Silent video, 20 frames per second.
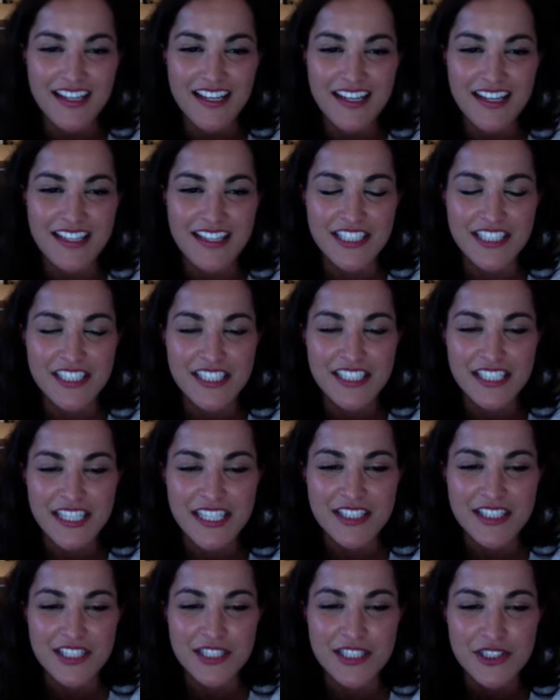Just
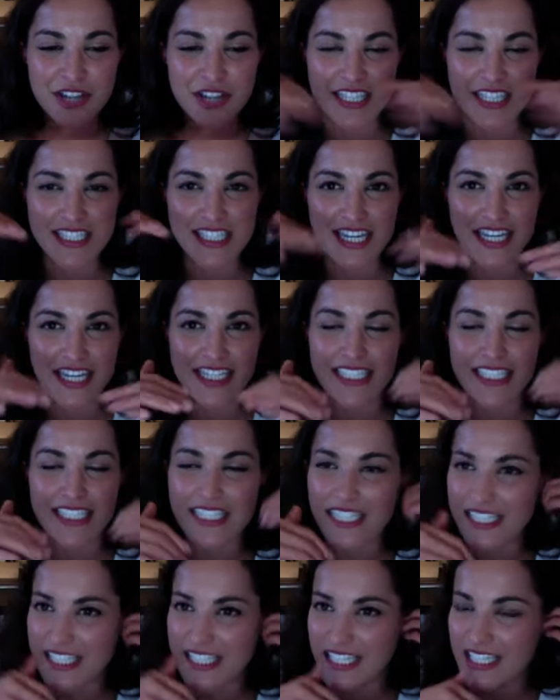trying to stay
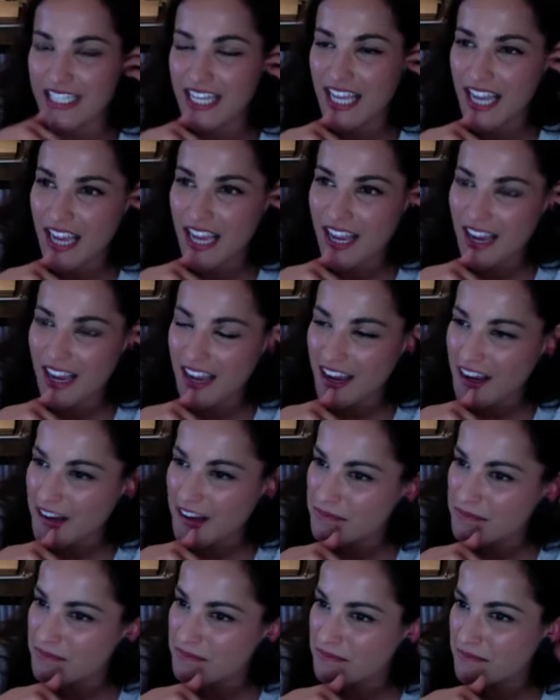consistent,
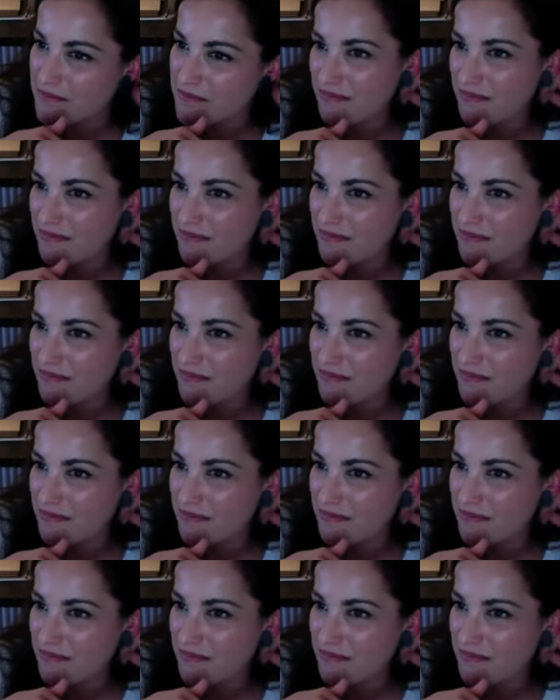and